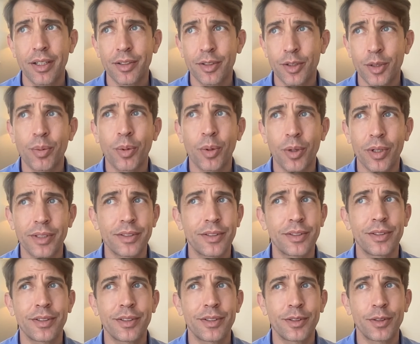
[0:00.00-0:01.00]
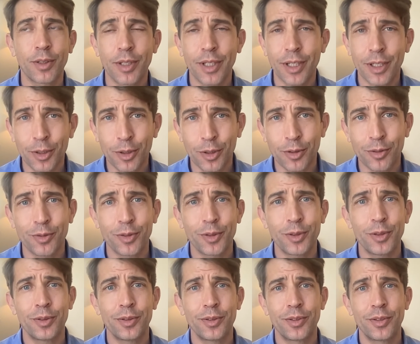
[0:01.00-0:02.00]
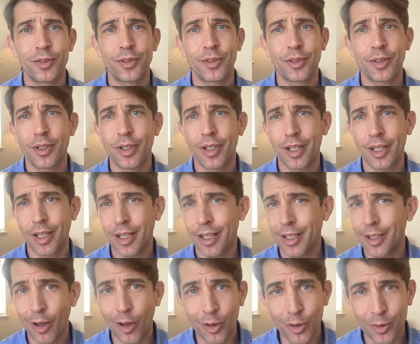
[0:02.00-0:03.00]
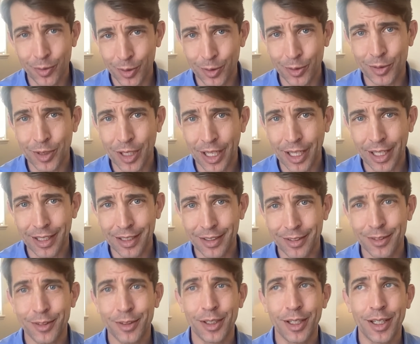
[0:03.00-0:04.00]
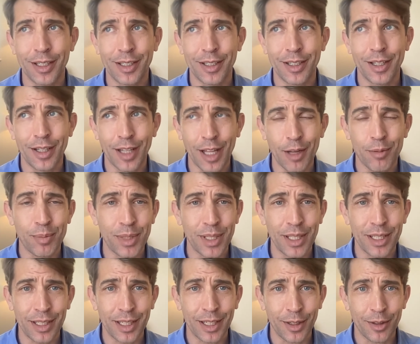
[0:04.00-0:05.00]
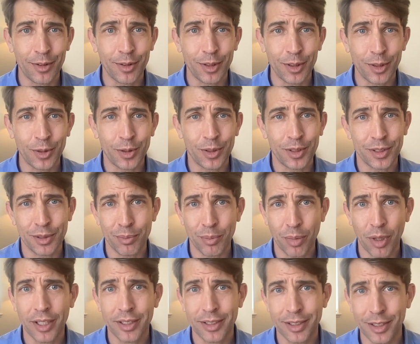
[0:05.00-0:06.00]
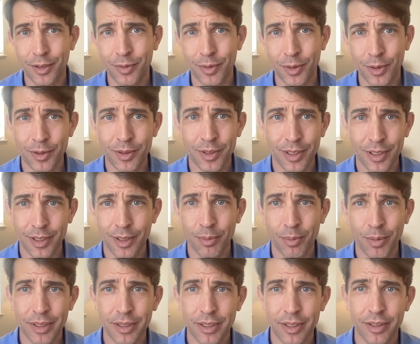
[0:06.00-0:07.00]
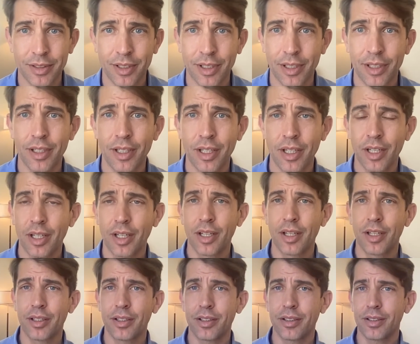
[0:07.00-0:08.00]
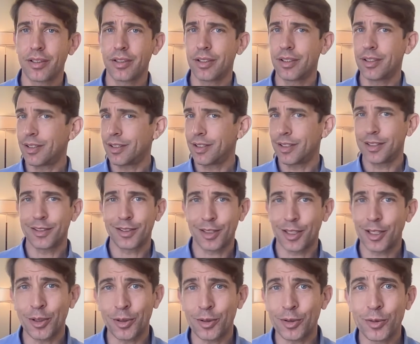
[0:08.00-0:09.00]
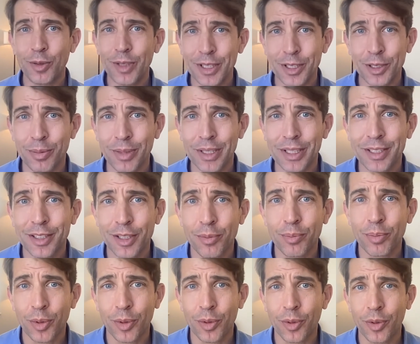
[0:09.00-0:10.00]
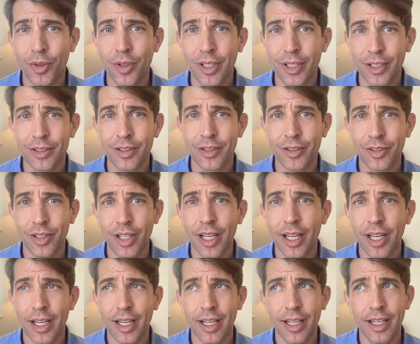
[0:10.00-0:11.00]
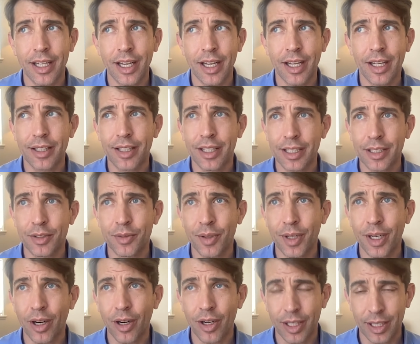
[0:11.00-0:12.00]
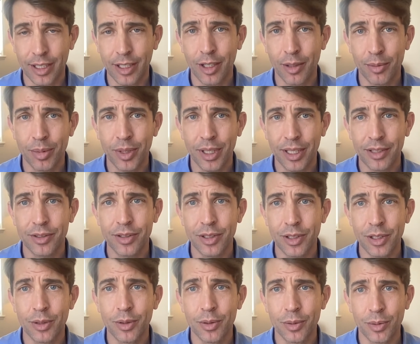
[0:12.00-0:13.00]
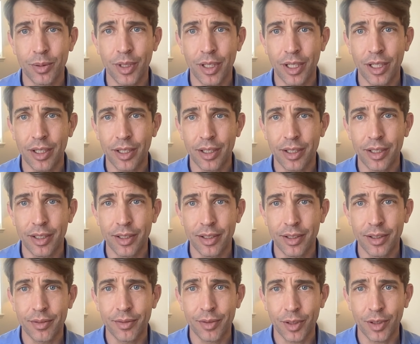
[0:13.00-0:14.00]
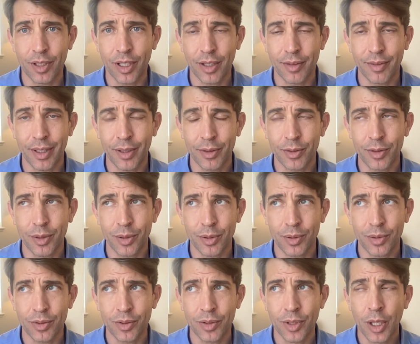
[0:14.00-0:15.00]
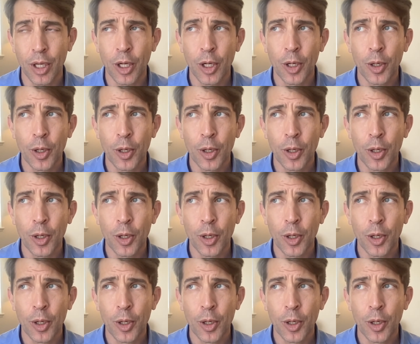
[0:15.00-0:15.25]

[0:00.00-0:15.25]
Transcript: supports traditional foods in all of those diets, and that being a healthier choice than processed foods. And in some ways, it's a reasonably simple thing to say. I think it's very hard and complex to do for a lot of households.